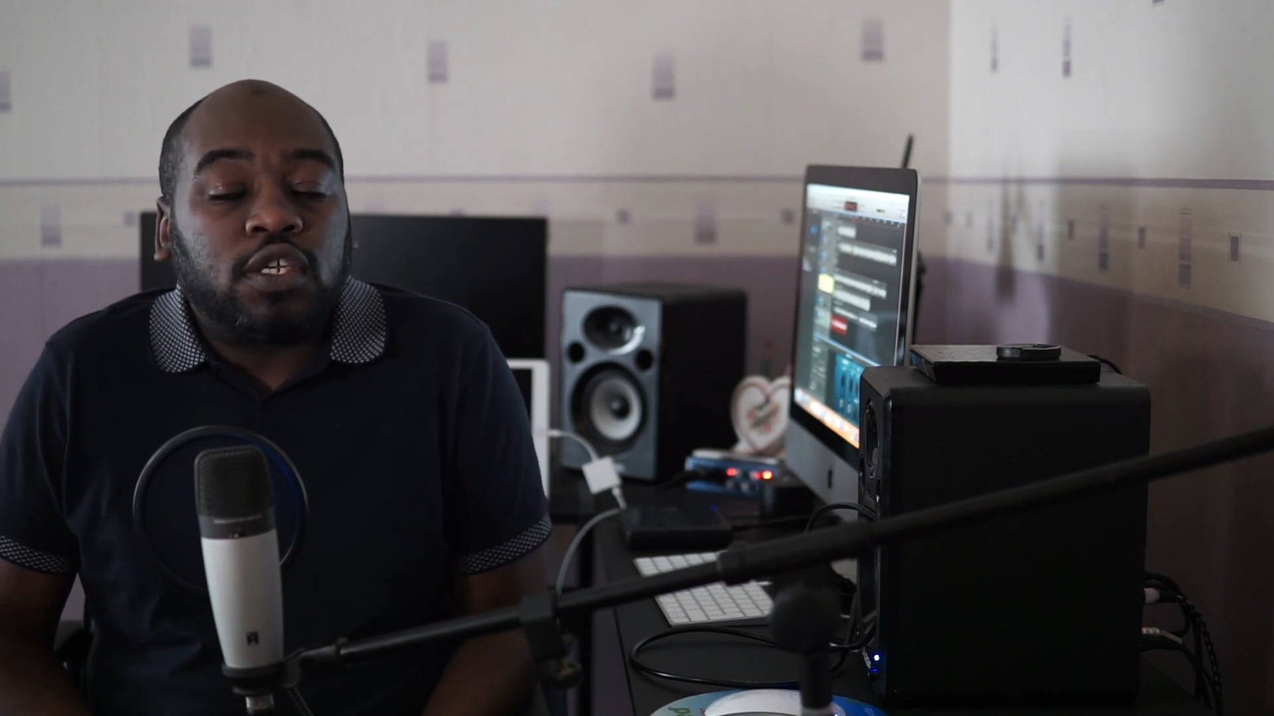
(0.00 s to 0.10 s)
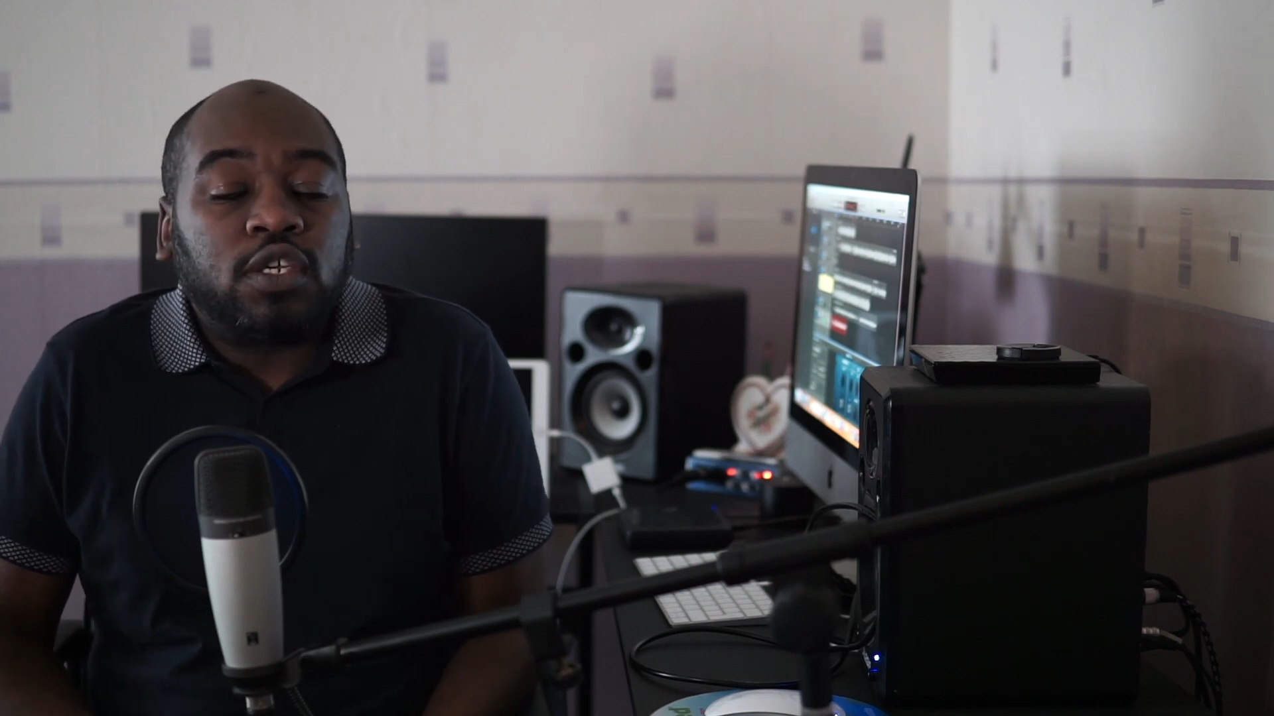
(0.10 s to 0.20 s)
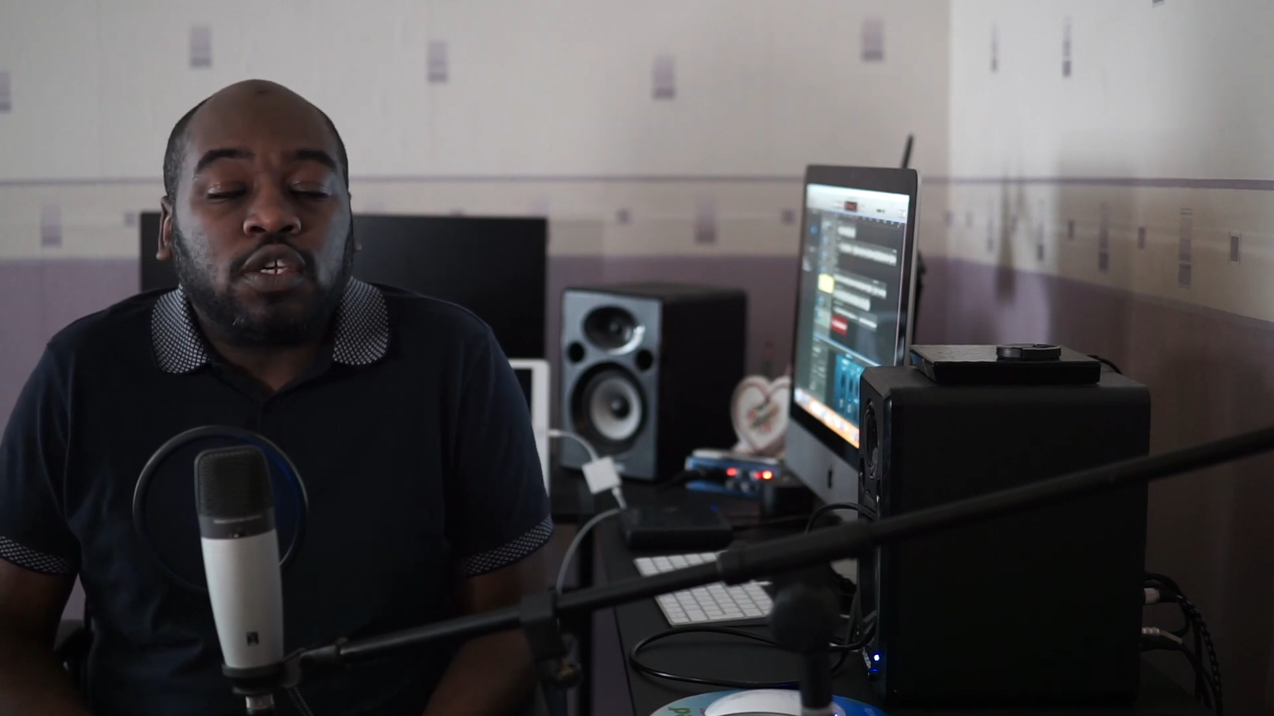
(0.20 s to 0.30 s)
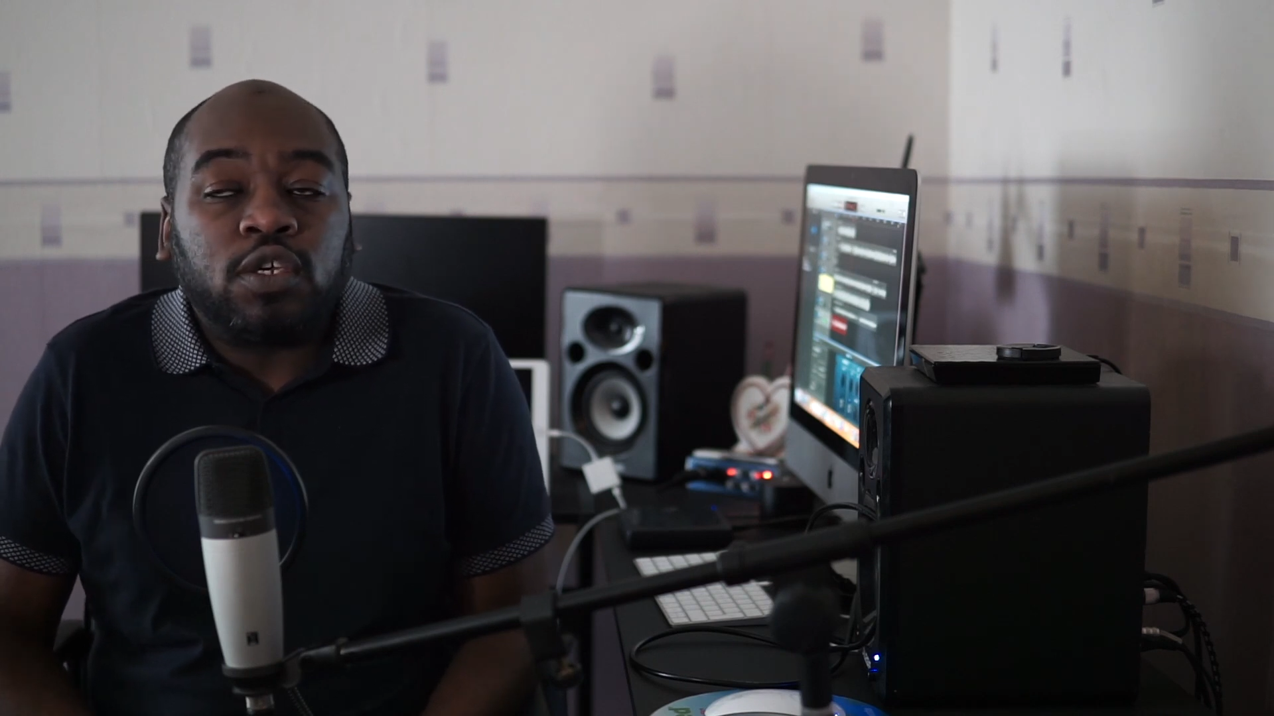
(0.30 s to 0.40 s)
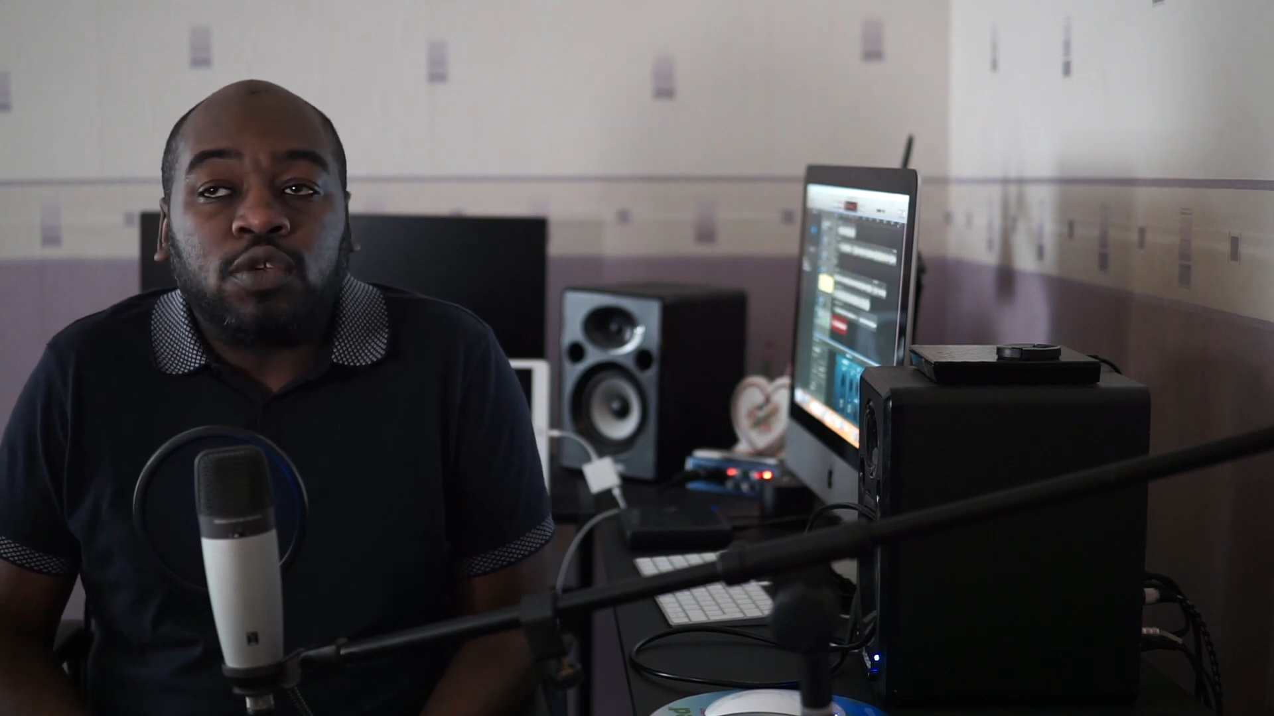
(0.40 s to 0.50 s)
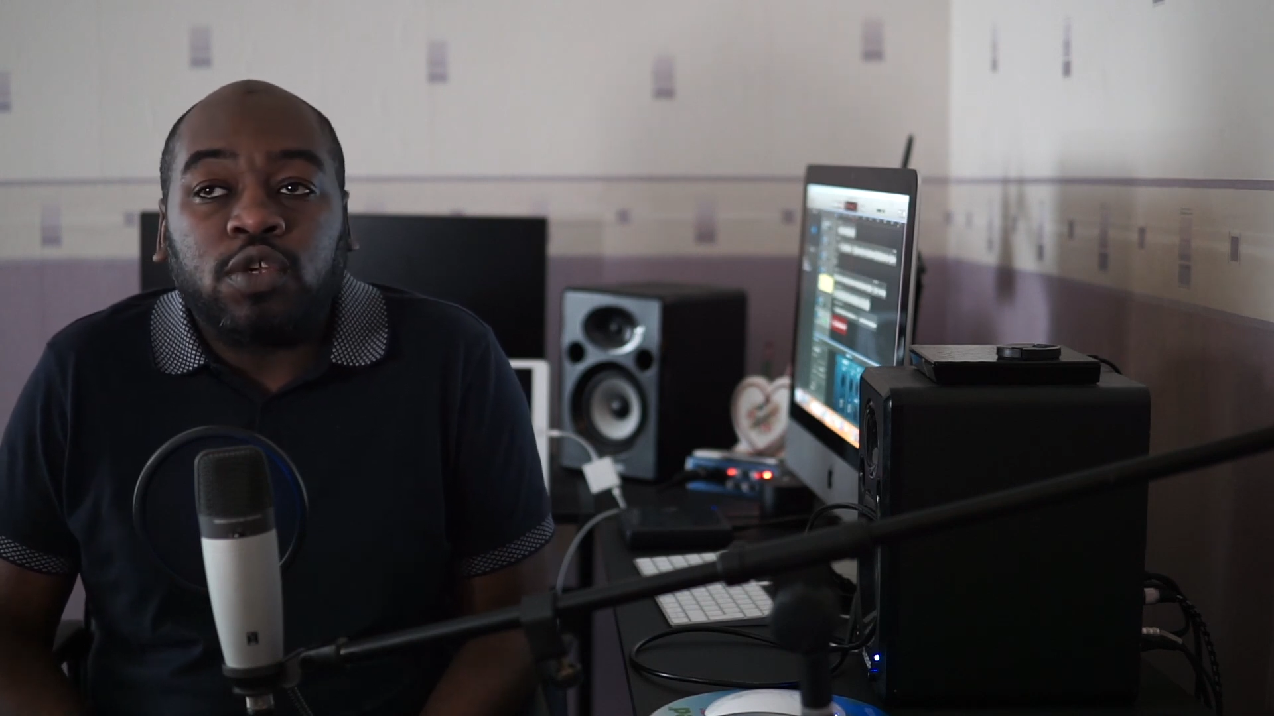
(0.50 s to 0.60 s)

you